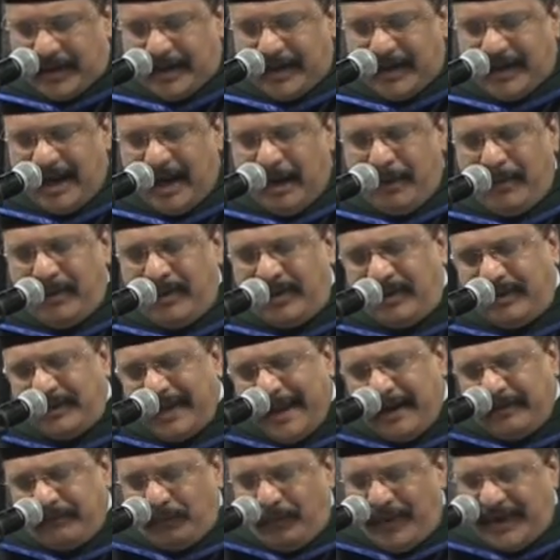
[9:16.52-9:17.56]
Now,
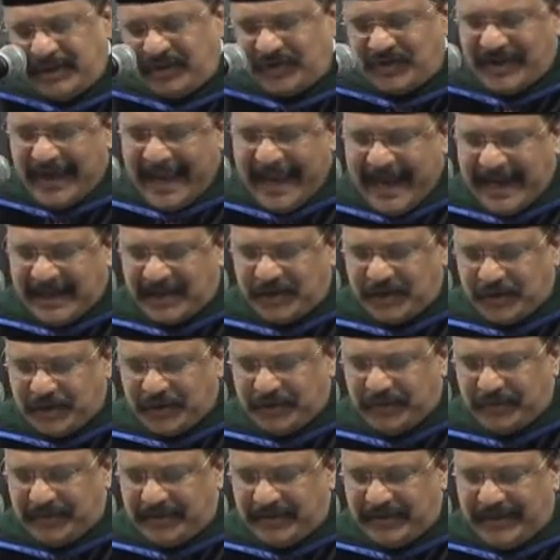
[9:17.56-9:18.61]
one's
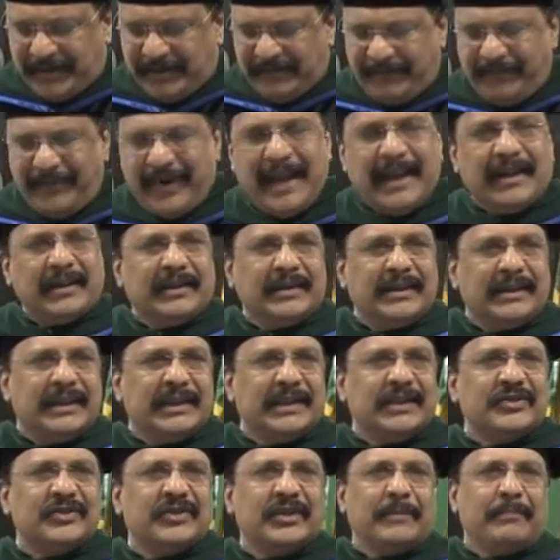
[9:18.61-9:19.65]
attitude, frankly,
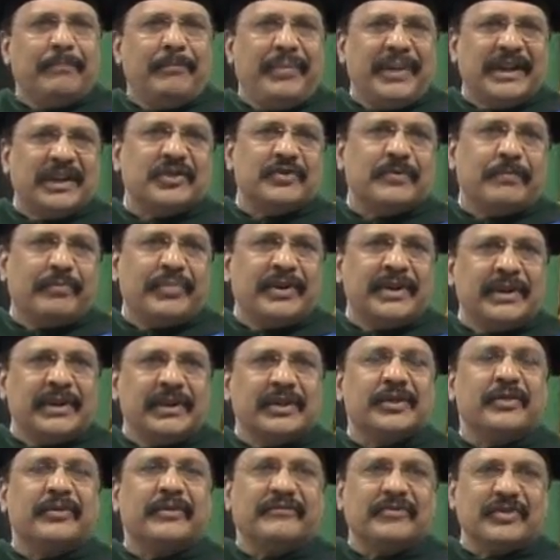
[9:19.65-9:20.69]
is the best
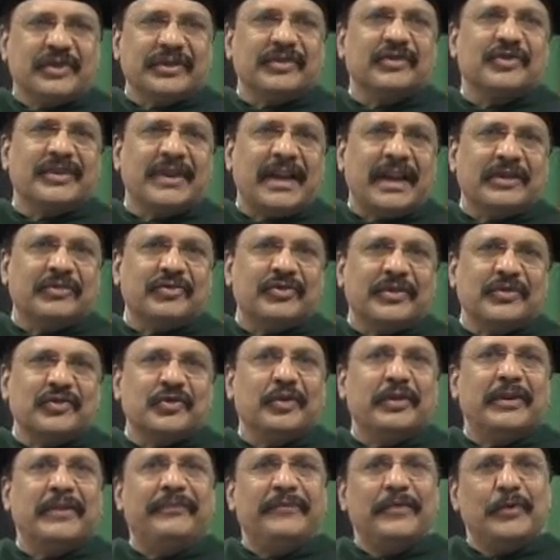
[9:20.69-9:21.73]
predictor of success.
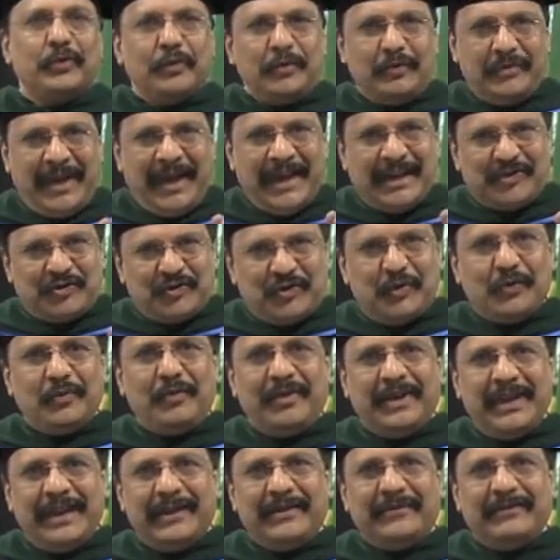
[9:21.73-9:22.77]
So as you
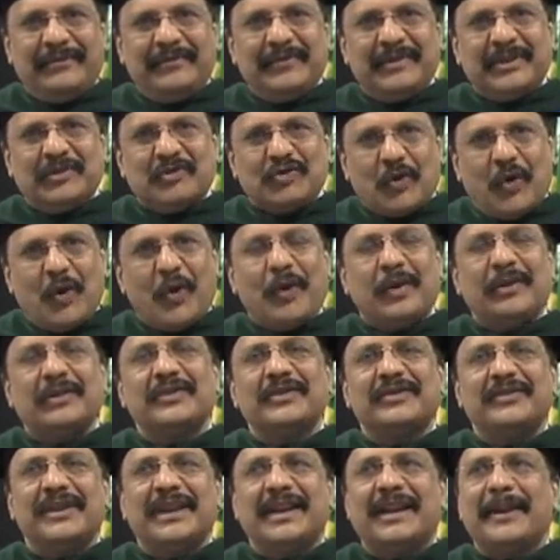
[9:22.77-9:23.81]
leave this hall
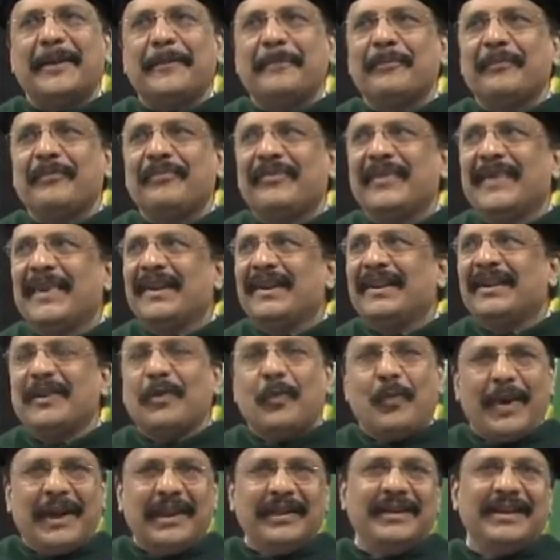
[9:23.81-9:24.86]
today, the
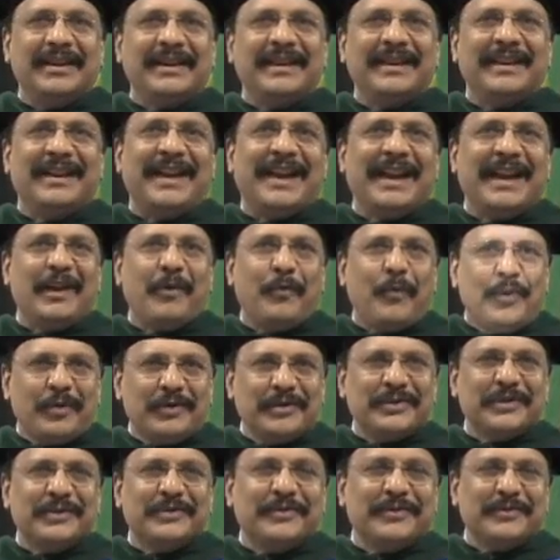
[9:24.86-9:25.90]
one thing I
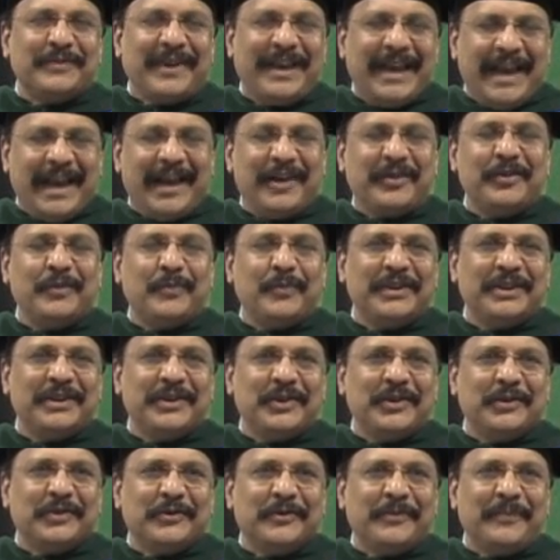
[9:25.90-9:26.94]
want to carry
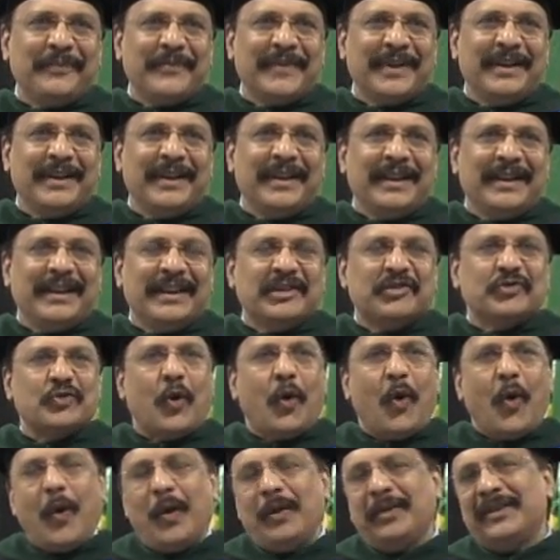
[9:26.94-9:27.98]
with you is
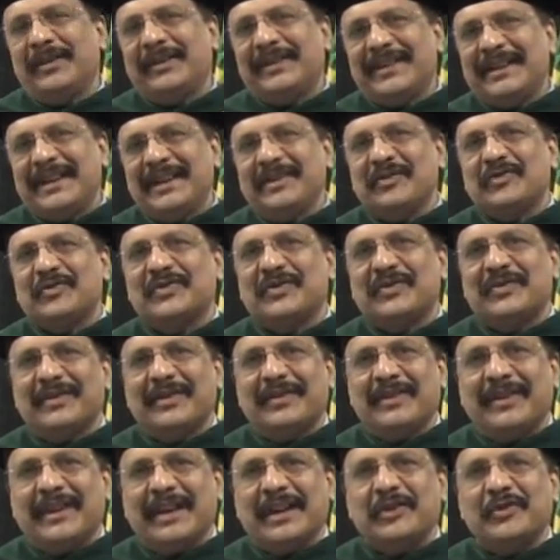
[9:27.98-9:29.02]
all the things
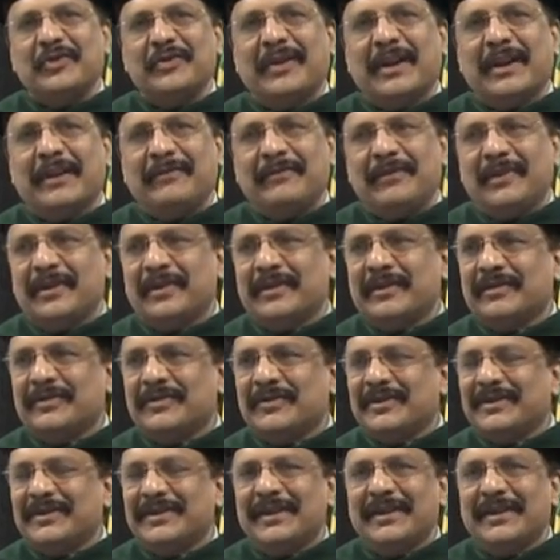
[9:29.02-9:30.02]
that you have learned,